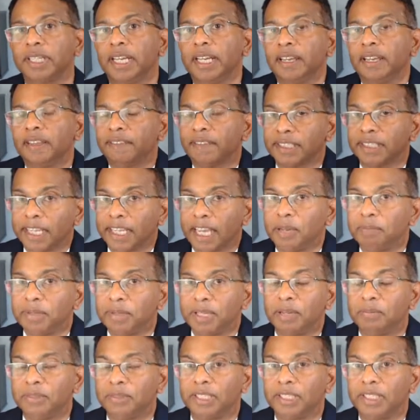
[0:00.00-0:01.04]
that
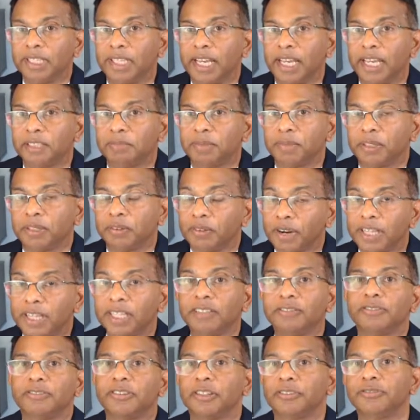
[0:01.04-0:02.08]
KPMG has been
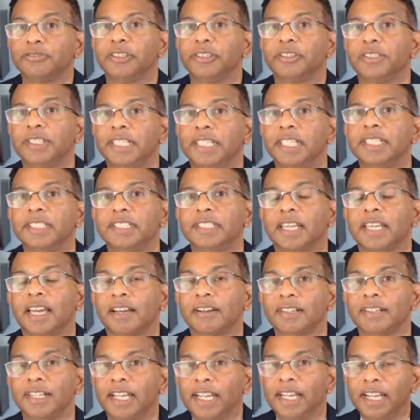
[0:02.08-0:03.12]
running for a few years
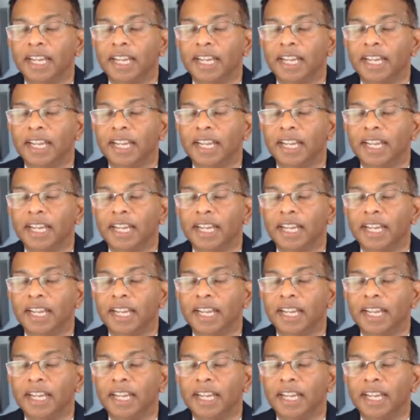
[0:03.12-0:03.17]
now,